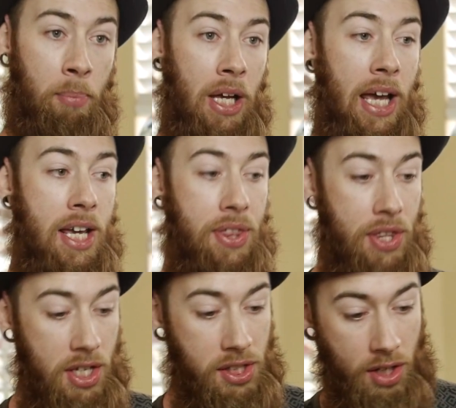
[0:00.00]
But
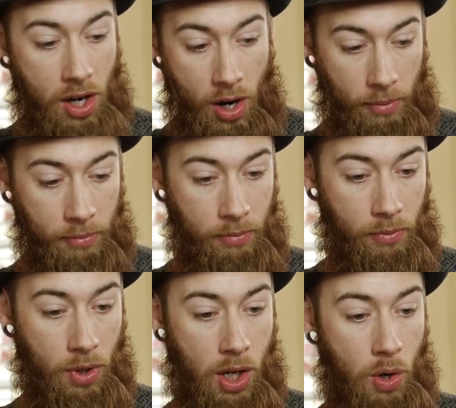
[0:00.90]
atheists come
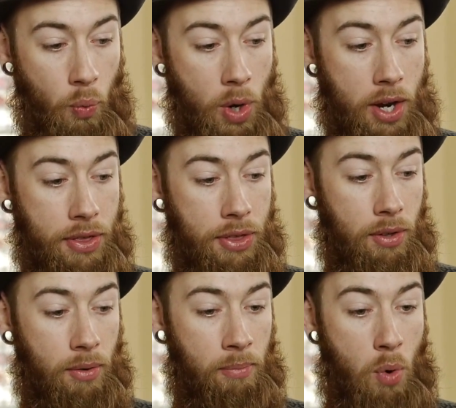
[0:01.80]

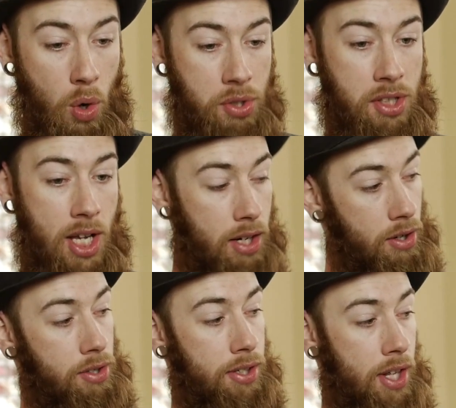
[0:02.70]
with moral
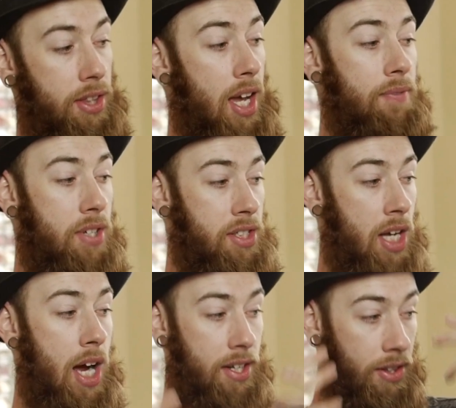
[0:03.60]
standards that they've
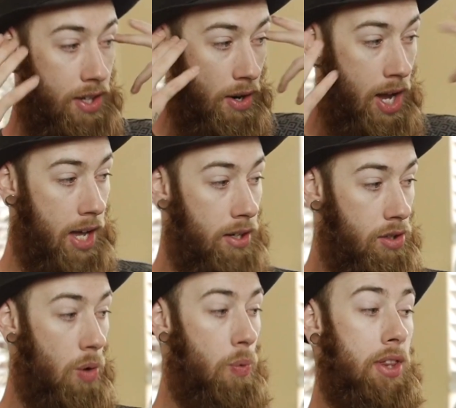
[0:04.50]
designed in their head,
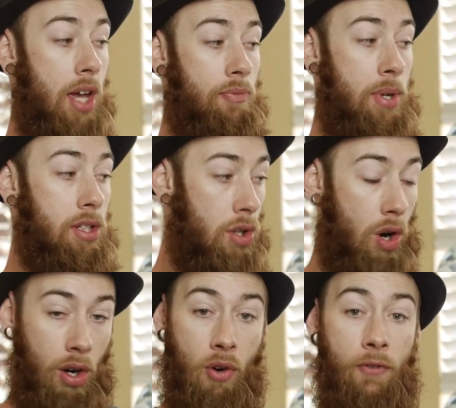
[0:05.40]
or what they've been
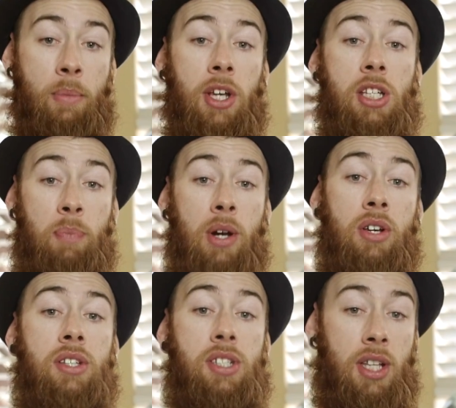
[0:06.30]
taught, or from
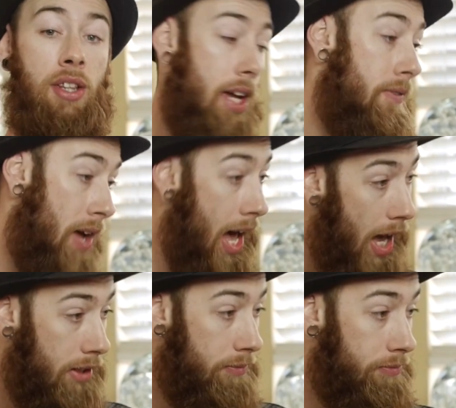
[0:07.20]
experiences that they've had.
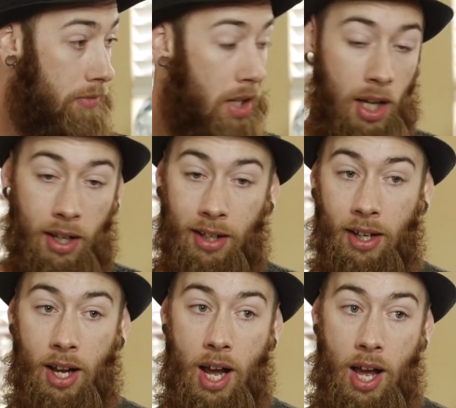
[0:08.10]

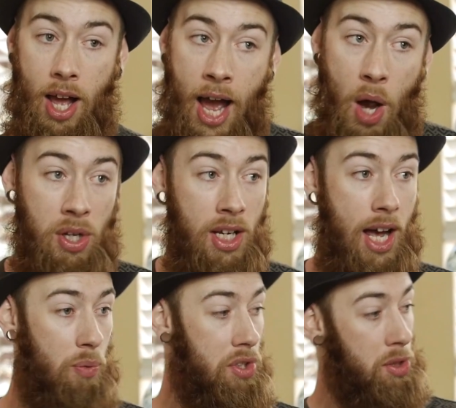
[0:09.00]
How can
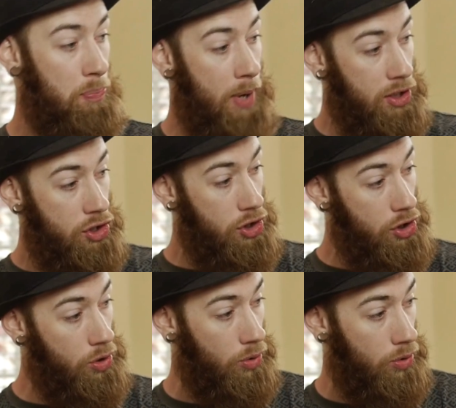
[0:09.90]
I respect
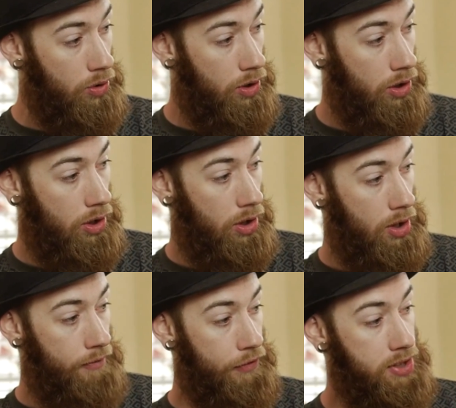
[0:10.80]
you
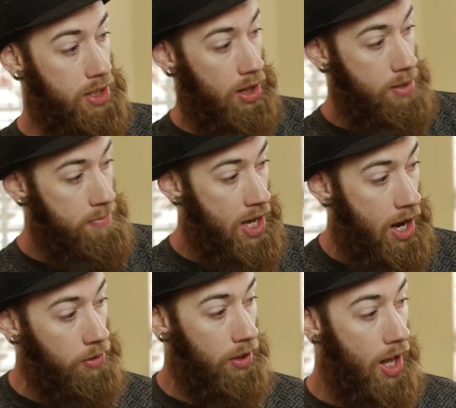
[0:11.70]
for telling me
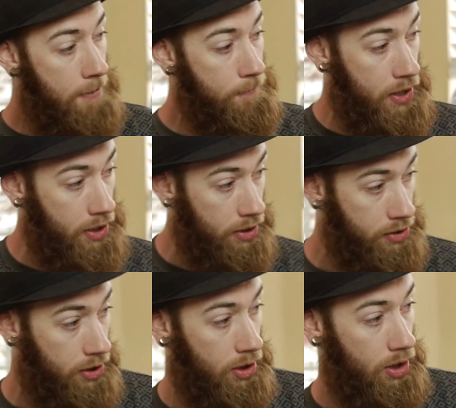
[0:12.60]
how life
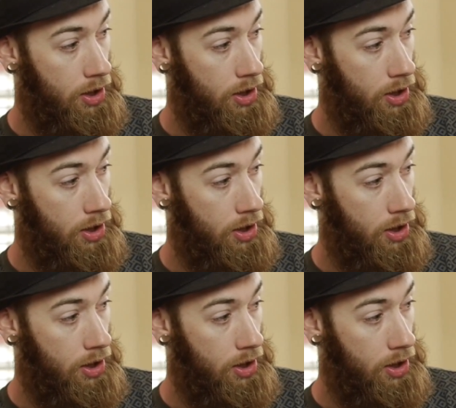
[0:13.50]
is